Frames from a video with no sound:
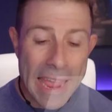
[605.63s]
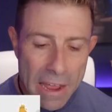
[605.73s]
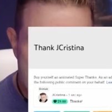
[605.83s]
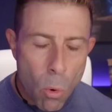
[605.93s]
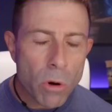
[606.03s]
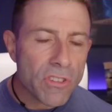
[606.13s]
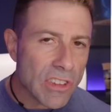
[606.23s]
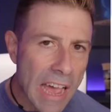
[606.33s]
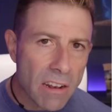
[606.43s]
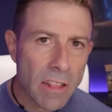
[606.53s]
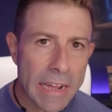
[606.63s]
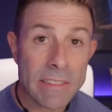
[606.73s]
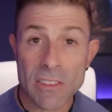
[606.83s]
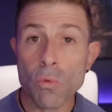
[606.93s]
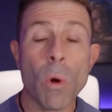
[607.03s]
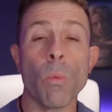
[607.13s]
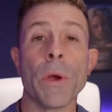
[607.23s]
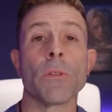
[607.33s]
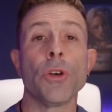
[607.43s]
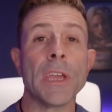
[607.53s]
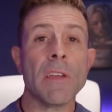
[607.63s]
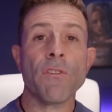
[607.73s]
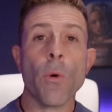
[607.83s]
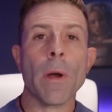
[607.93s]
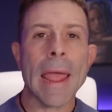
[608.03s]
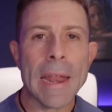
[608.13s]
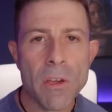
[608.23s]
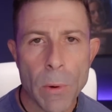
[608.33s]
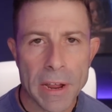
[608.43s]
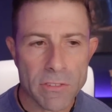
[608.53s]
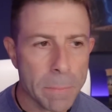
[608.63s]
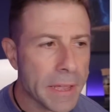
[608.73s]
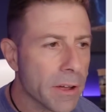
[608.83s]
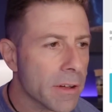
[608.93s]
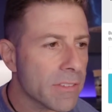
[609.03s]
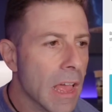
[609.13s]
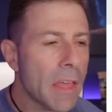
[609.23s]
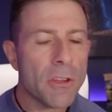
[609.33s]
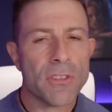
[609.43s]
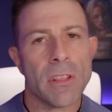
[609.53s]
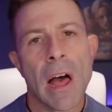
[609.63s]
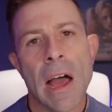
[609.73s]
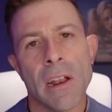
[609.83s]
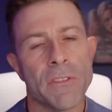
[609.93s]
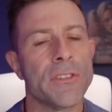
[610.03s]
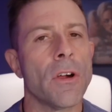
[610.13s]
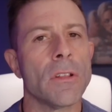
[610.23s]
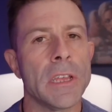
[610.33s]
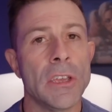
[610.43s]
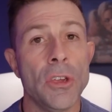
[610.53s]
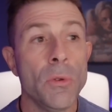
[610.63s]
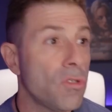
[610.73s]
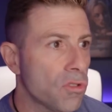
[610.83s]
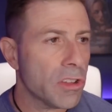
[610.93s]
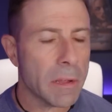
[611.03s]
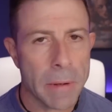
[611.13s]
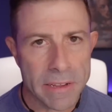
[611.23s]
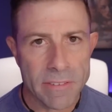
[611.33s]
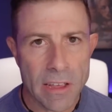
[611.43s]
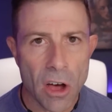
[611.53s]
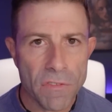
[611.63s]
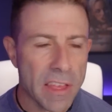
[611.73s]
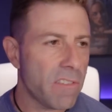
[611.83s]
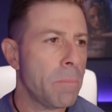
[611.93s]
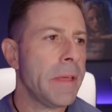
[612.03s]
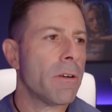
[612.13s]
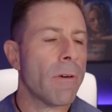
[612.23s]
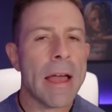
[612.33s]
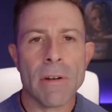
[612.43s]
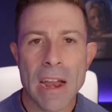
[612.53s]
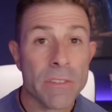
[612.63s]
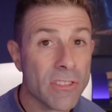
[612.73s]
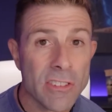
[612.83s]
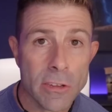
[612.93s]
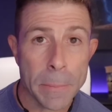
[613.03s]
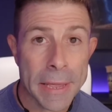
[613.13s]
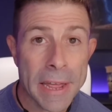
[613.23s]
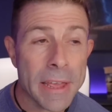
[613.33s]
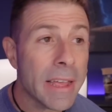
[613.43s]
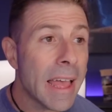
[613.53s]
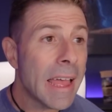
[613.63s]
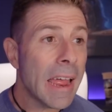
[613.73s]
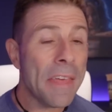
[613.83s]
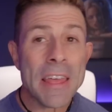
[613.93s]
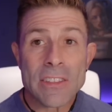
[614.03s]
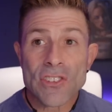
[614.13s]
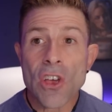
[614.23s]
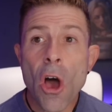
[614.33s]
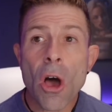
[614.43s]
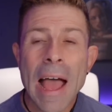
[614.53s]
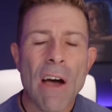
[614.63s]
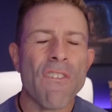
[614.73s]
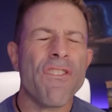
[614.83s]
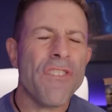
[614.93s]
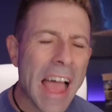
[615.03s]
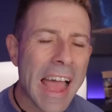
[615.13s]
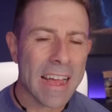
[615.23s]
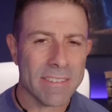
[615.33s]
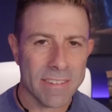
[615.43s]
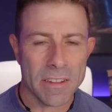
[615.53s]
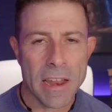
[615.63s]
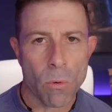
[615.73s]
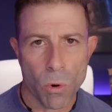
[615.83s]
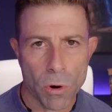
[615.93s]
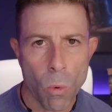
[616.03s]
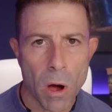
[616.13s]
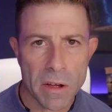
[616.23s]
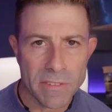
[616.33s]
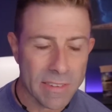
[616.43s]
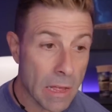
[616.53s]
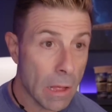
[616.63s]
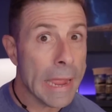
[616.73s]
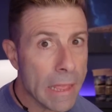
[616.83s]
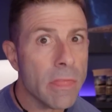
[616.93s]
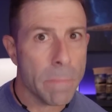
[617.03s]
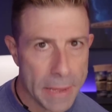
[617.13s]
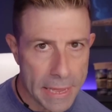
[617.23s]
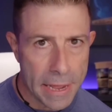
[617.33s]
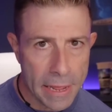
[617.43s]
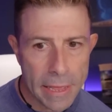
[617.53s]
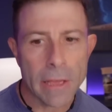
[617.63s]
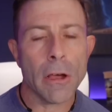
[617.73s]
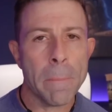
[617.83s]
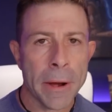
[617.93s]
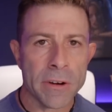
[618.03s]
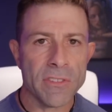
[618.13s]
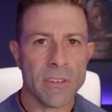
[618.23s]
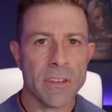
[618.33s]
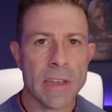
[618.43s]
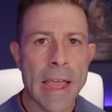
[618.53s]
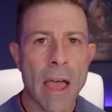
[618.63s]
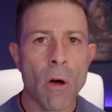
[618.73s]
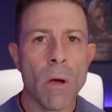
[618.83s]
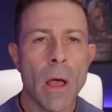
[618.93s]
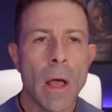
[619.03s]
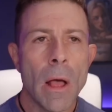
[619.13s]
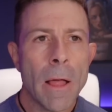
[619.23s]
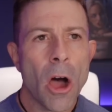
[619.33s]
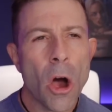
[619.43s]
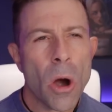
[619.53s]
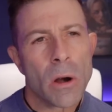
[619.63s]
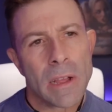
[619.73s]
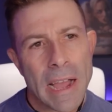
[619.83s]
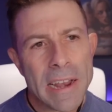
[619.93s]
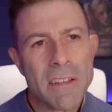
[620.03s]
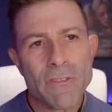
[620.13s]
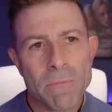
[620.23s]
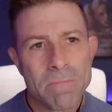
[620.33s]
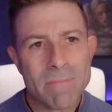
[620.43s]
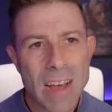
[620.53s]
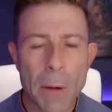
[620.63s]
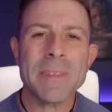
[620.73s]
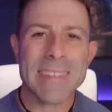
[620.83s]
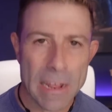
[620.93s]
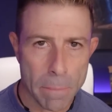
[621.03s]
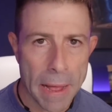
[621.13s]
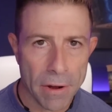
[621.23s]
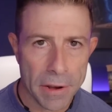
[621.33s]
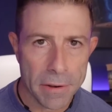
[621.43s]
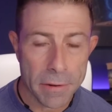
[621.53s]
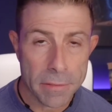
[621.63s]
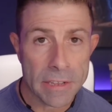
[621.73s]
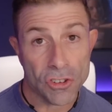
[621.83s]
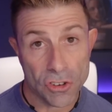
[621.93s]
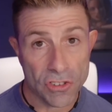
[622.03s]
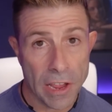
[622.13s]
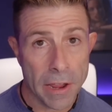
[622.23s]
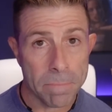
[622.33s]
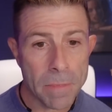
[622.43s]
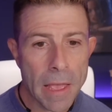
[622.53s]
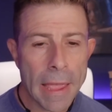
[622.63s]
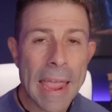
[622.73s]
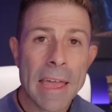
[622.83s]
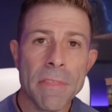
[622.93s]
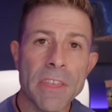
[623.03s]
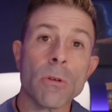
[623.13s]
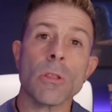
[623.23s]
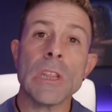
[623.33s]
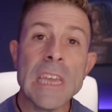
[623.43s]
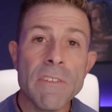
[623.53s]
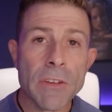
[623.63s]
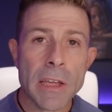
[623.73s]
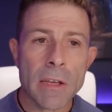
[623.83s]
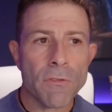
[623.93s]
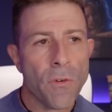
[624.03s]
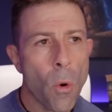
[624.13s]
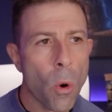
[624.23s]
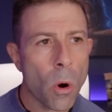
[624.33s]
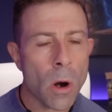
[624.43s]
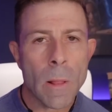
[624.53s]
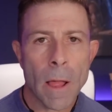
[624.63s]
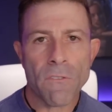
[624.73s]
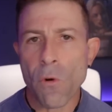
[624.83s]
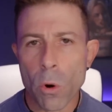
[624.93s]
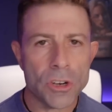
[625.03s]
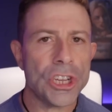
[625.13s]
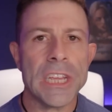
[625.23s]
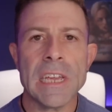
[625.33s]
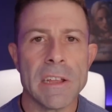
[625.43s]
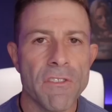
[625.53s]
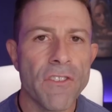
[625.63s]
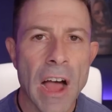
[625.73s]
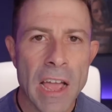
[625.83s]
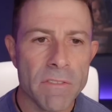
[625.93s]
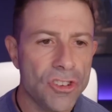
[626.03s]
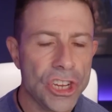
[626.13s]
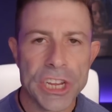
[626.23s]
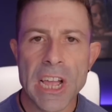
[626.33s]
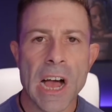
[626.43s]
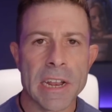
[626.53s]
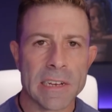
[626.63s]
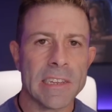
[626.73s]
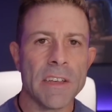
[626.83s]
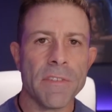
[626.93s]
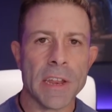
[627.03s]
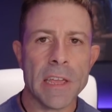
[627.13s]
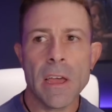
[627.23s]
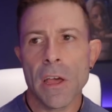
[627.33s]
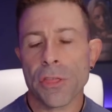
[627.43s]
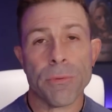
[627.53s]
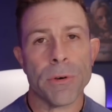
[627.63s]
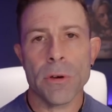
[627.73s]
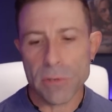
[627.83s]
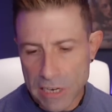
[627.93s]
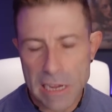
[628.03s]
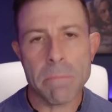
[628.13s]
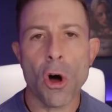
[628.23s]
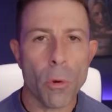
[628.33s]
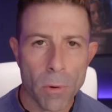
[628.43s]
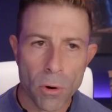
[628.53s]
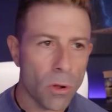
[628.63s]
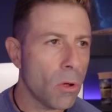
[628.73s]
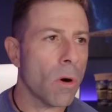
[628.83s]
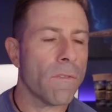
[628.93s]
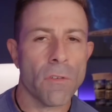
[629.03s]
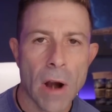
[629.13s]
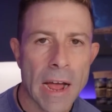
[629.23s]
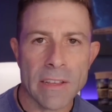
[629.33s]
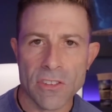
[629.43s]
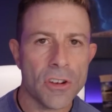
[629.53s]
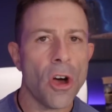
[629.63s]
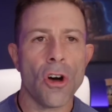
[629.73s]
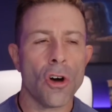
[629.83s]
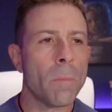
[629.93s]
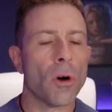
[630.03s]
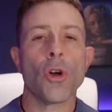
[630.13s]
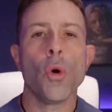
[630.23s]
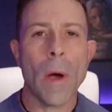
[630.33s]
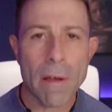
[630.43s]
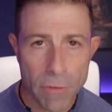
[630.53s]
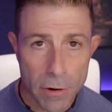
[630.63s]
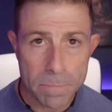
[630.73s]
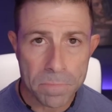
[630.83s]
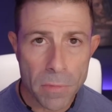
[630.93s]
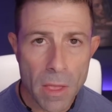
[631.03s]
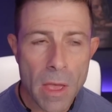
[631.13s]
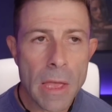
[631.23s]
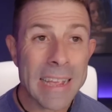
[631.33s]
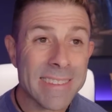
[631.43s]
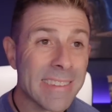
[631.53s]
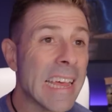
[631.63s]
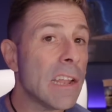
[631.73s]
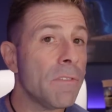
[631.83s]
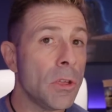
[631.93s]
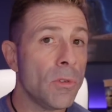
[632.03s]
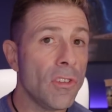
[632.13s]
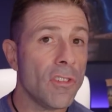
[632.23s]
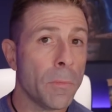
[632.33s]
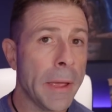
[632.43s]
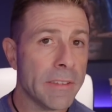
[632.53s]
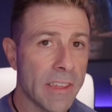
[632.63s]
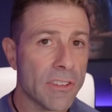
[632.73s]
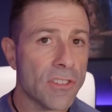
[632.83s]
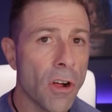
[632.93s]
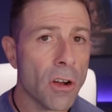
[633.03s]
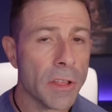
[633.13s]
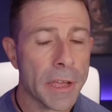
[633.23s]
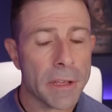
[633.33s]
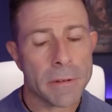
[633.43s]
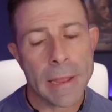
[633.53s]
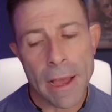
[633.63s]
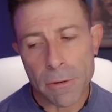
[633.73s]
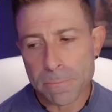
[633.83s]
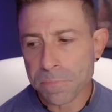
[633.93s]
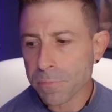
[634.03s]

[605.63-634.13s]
And more satellites is what we're looking for anyways, because there's a lot of Starlink users like myself that have been around ever since the beginning and that saw how fast the network was in the beginning in comparison to now, are kind of upset about it, let's just say. And they're leaving for four G and five G connectivity through T-Mobile or Verizon Home or whoever, instead of using SpaceX Starlink. Now,